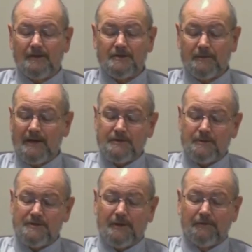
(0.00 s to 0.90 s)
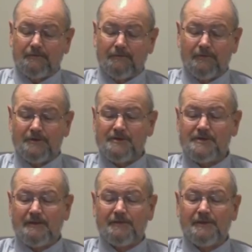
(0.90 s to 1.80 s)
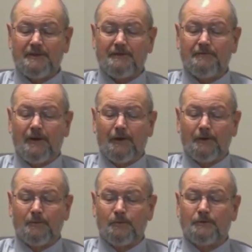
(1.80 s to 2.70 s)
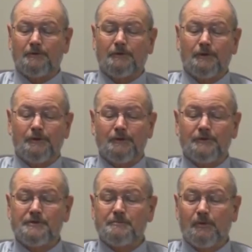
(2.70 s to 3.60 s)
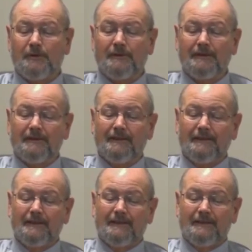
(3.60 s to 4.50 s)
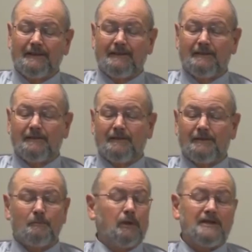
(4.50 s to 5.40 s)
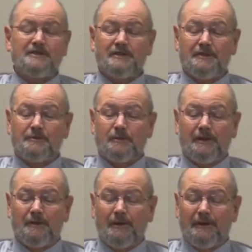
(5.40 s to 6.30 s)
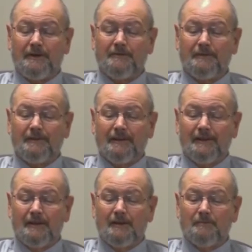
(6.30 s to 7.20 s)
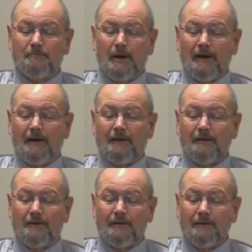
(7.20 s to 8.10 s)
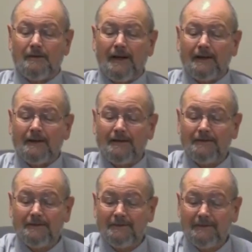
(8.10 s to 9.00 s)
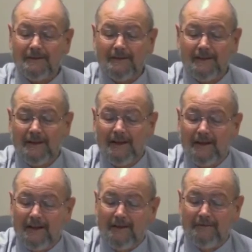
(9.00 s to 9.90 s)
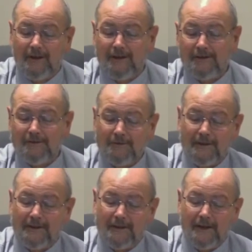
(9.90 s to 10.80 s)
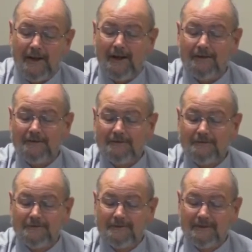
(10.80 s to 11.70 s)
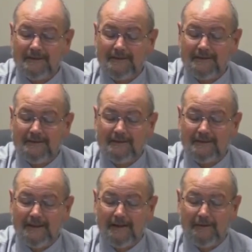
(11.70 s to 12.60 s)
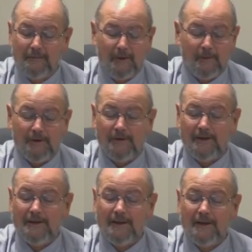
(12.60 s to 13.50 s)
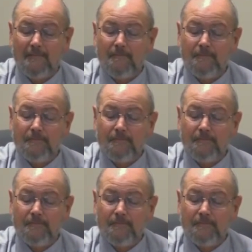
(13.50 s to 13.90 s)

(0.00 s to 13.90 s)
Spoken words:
So as a result, verses 17 and following will conclude at this point. The blessing is reiterated. Barek avarecha. And remember the